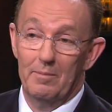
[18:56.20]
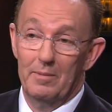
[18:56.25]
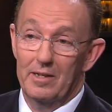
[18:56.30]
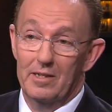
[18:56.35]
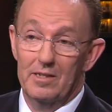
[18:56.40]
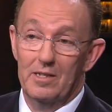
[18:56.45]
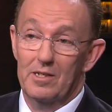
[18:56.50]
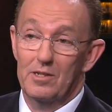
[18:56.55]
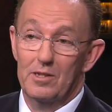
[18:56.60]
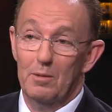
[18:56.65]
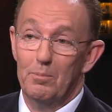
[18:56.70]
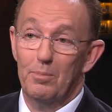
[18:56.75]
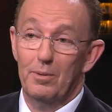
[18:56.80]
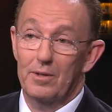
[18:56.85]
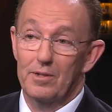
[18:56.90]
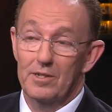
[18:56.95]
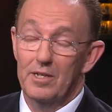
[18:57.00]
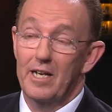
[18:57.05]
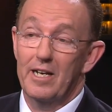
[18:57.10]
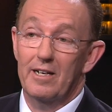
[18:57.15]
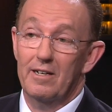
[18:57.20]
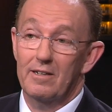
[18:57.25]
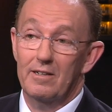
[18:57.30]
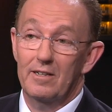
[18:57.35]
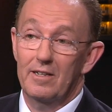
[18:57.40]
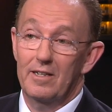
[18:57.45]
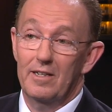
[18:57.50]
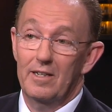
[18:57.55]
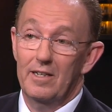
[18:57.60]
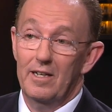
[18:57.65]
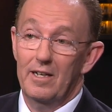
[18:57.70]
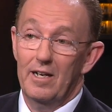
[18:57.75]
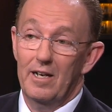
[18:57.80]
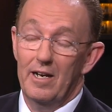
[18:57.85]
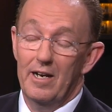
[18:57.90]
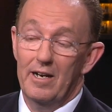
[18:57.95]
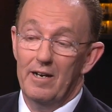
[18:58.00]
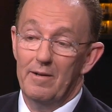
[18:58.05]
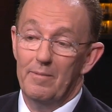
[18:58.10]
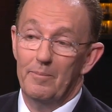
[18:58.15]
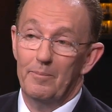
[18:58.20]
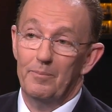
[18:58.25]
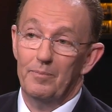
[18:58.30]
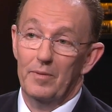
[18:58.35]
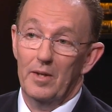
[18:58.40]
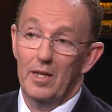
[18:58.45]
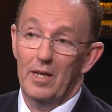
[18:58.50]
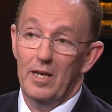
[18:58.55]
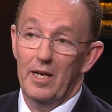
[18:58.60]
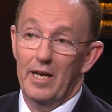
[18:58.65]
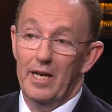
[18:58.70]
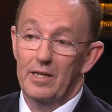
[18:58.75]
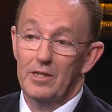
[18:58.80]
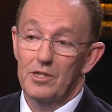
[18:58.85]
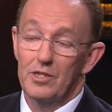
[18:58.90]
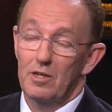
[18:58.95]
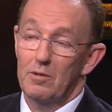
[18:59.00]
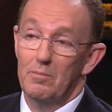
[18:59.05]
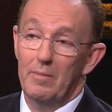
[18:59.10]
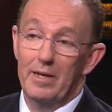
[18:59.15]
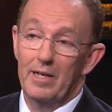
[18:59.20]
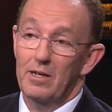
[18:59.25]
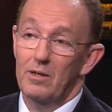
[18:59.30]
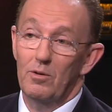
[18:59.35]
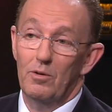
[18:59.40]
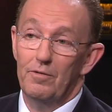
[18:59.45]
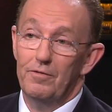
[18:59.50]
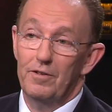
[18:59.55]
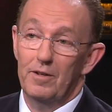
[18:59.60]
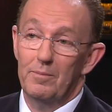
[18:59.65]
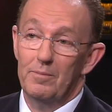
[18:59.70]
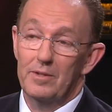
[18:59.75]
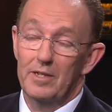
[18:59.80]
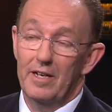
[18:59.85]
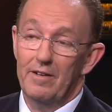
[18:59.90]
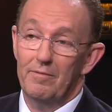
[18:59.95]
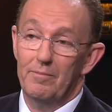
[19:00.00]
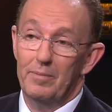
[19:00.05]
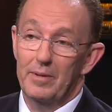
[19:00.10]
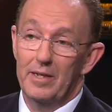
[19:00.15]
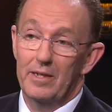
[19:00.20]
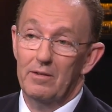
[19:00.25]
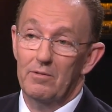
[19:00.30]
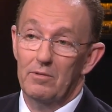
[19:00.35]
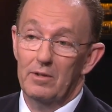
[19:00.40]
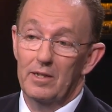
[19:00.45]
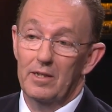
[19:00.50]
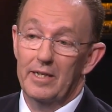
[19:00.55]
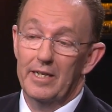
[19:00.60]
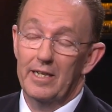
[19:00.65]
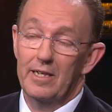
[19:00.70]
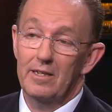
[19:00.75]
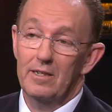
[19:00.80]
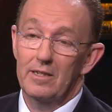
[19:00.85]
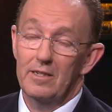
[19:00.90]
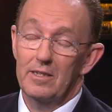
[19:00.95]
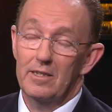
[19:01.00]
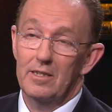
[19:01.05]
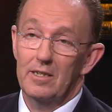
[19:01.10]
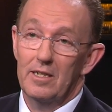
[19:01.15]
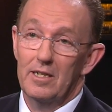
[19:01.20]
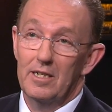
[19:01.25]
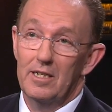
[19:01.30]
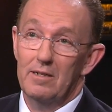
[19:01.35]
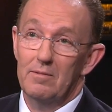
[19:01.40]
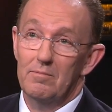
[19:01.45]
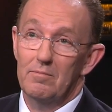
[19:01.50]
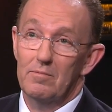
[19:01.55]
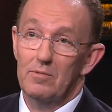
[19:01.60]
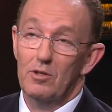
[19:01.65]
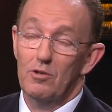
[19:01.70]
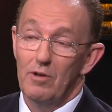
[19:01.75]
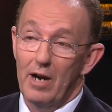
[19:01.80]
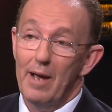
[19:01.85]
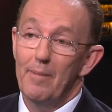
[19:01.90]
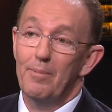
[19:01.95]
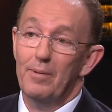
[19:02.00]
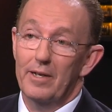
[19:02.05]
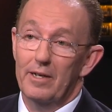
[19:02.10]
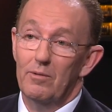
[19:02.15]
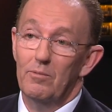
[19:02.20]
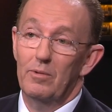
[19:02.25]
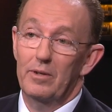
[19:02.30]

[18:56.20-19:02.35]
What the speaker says: I mean, it's as simple as that. And so many law firms have been really grappling